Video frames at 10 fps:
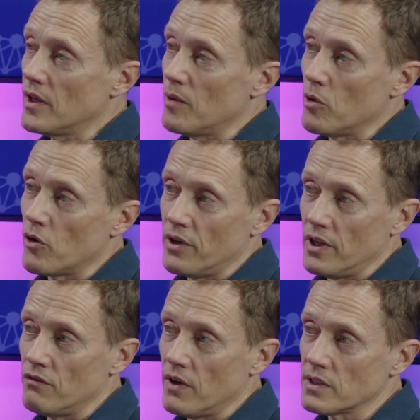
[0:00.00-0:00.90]

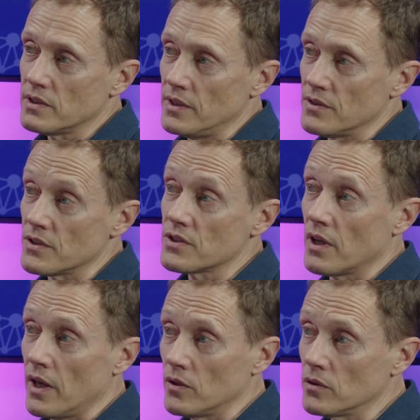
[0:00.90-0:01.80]
mRNA vaccines at
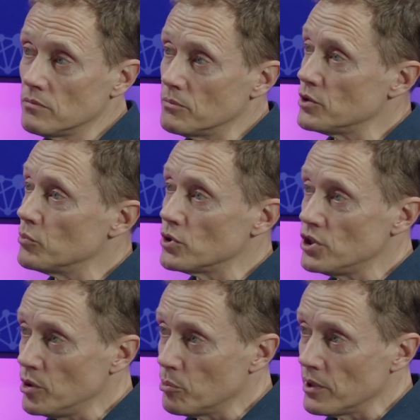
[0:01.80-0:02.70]
scale much more
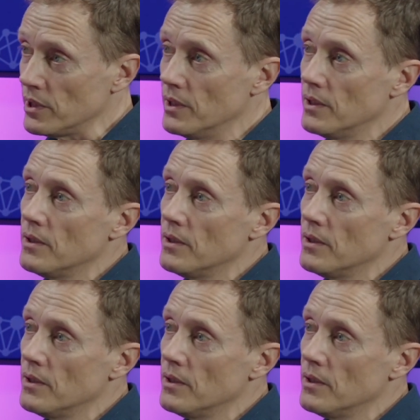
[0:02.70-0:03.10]
cheaply.